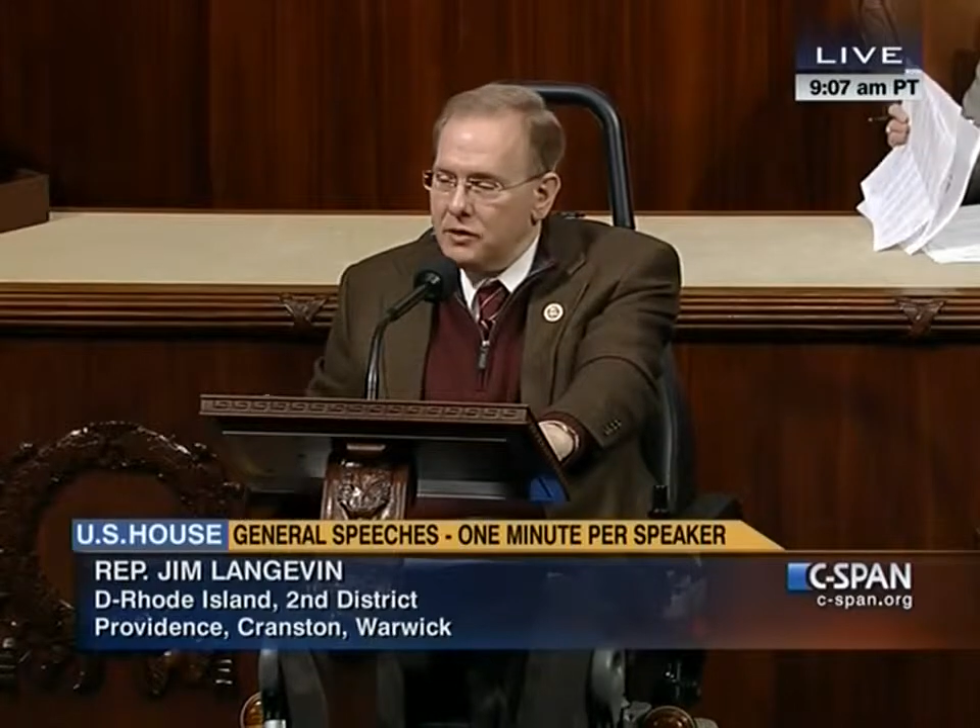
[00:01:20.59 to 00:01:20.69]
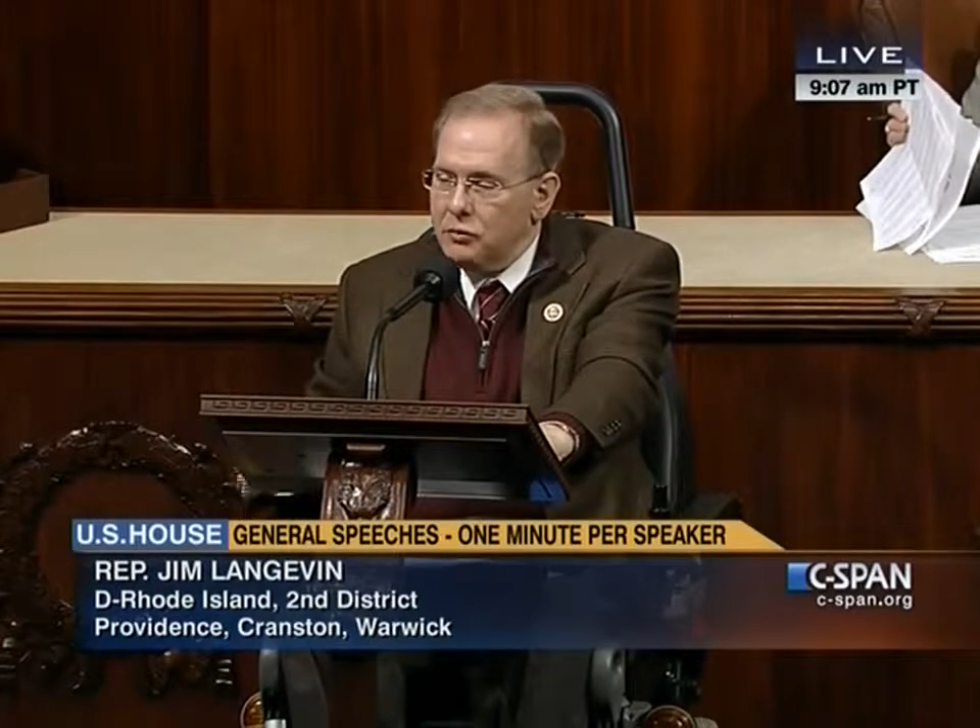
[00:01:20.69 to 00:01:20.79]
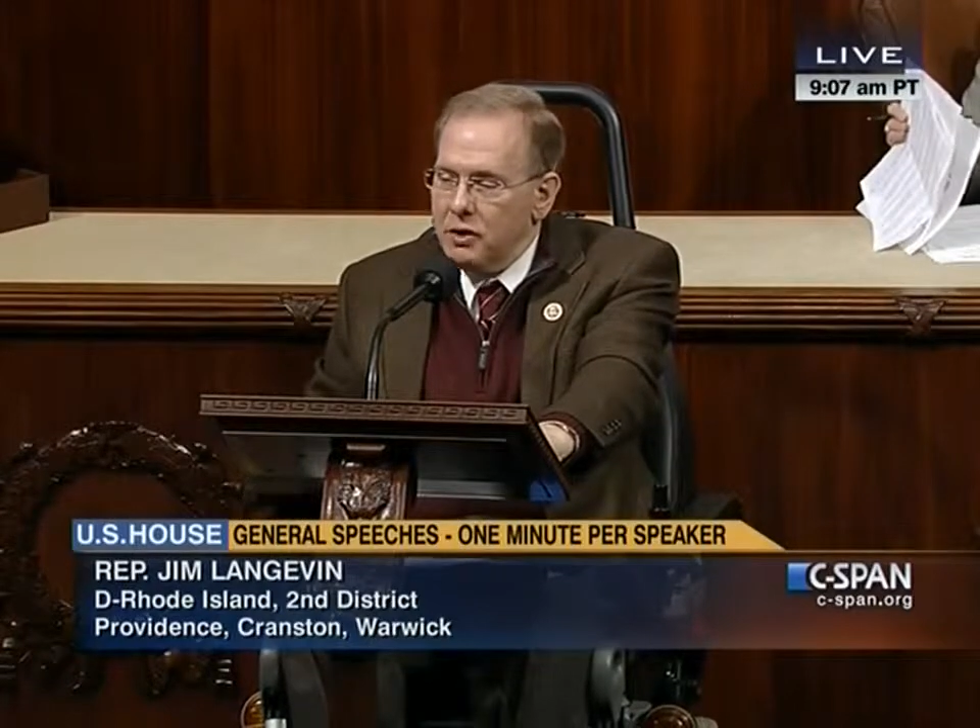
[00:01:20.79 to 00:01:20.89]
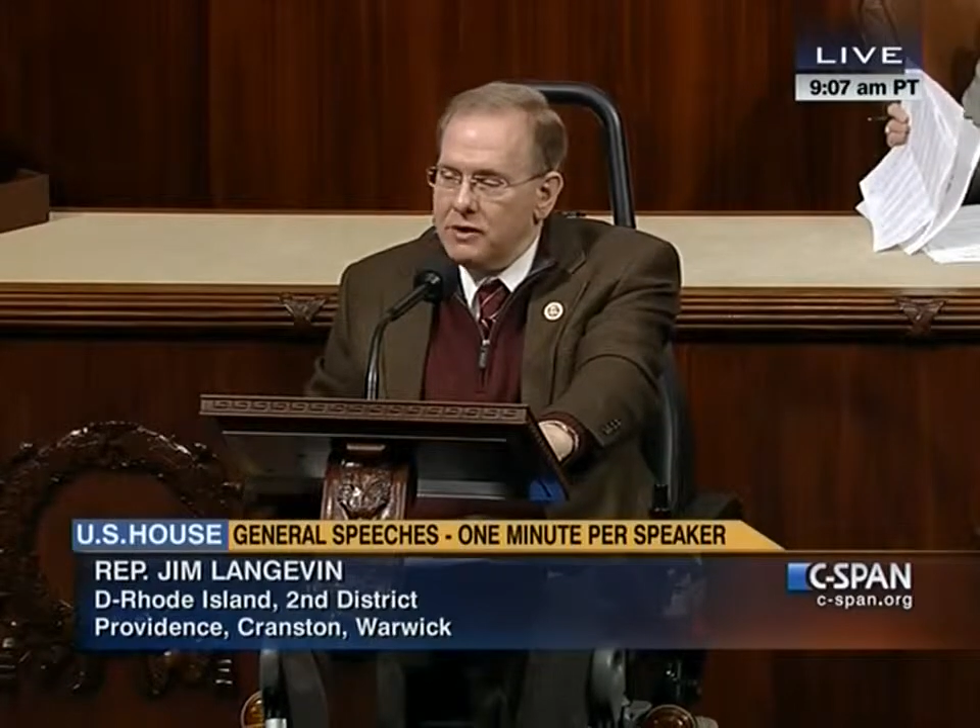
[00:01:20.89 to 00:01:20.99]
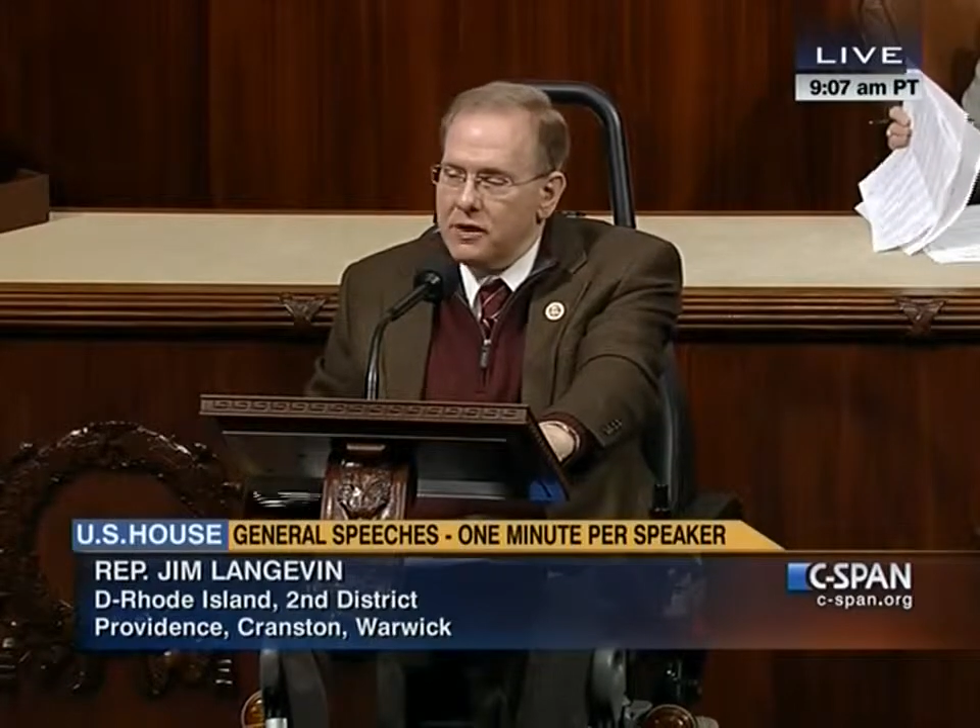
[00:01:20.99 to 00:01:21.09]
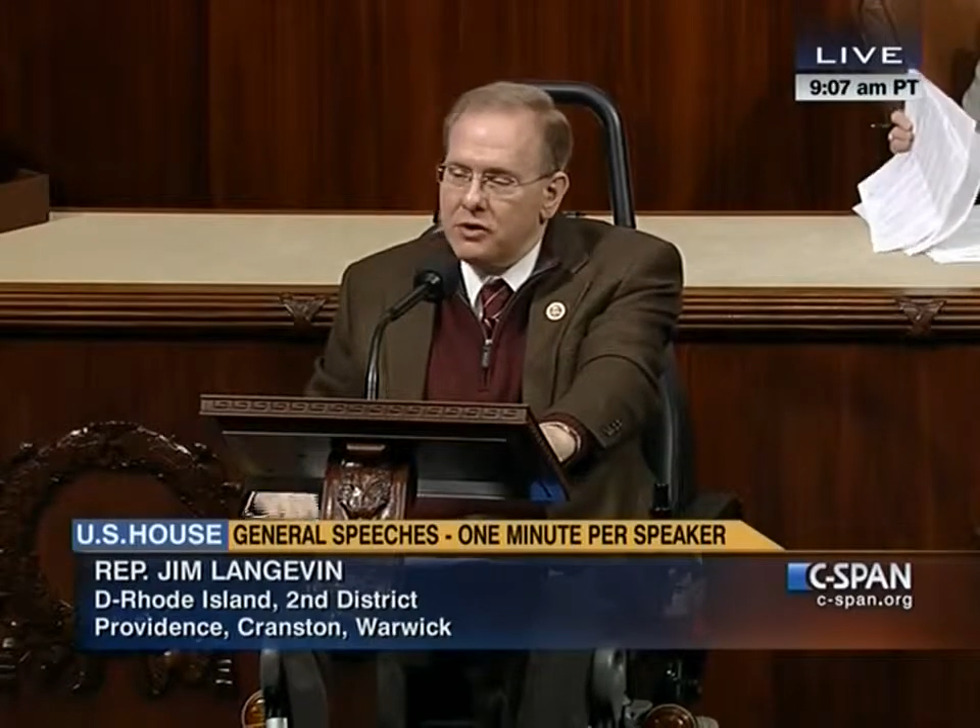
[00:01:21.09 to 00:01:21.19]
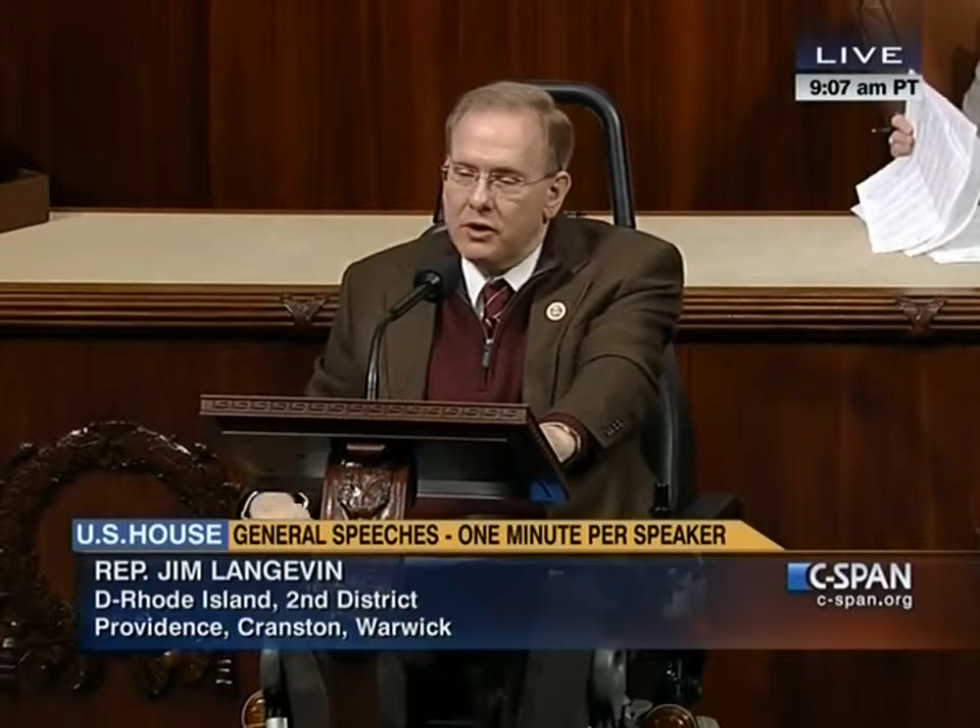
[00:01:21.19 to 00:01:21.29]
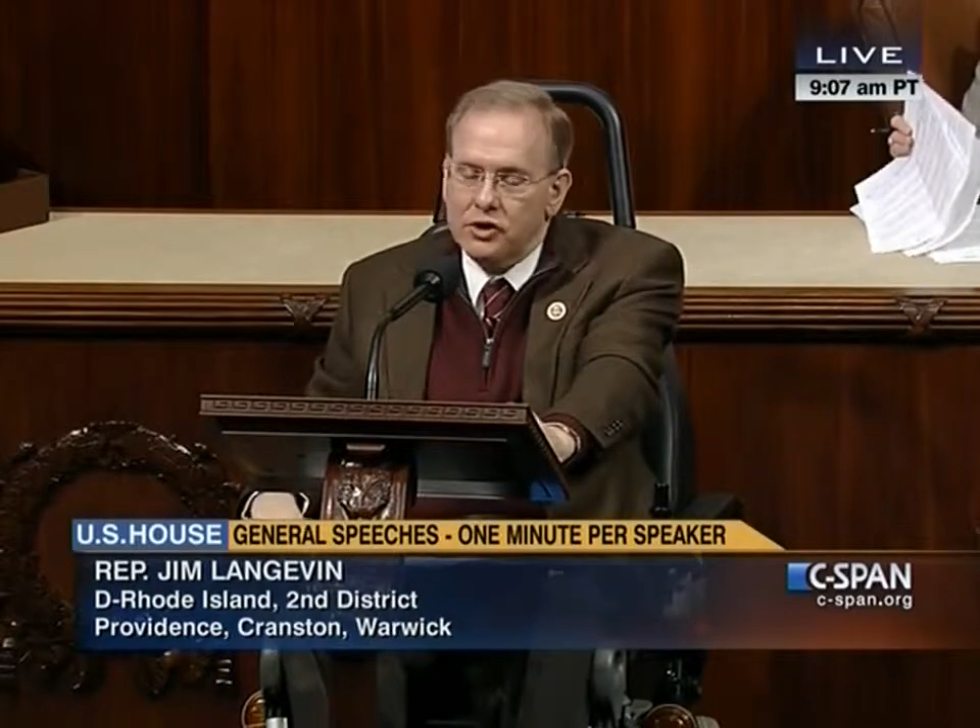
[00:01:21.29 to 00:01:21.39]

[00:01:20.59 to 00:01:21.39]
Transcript: career and technical